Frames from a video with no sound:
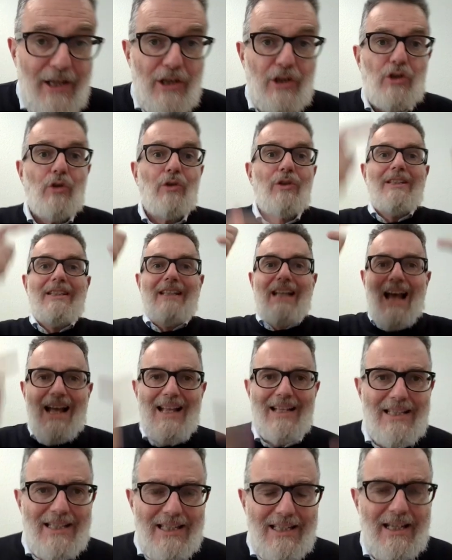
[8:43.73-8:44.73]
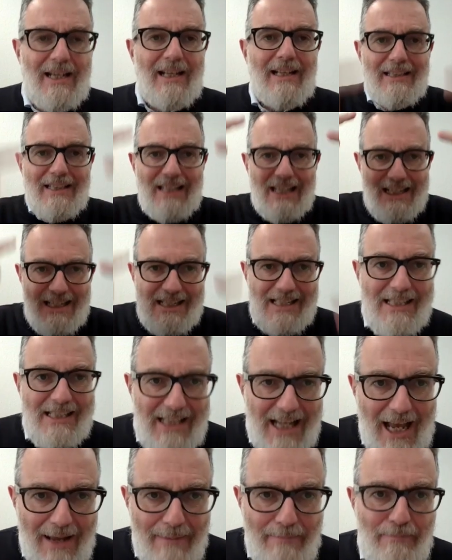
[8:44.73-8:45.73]
So that's the
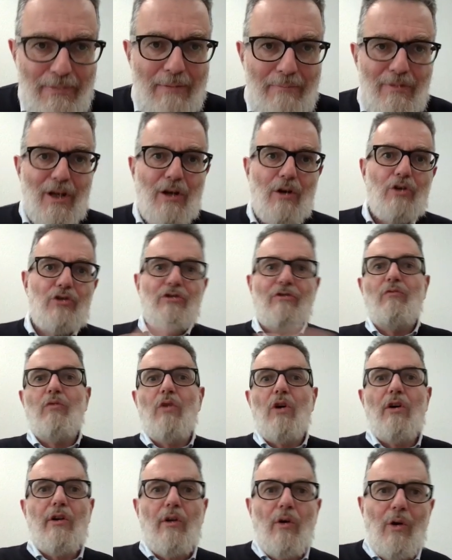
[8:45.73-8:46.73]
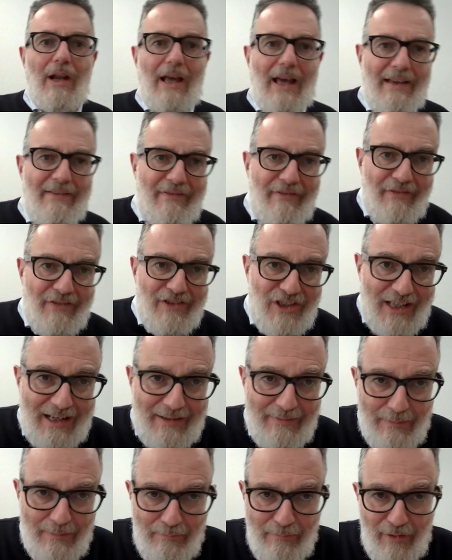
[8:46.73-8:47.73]
step, because of what all I've
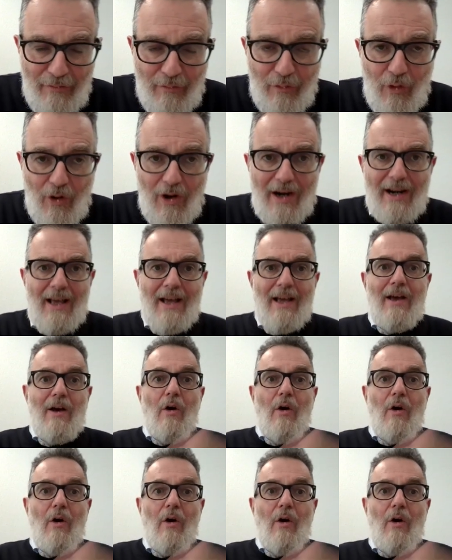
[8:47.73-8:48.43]
said before,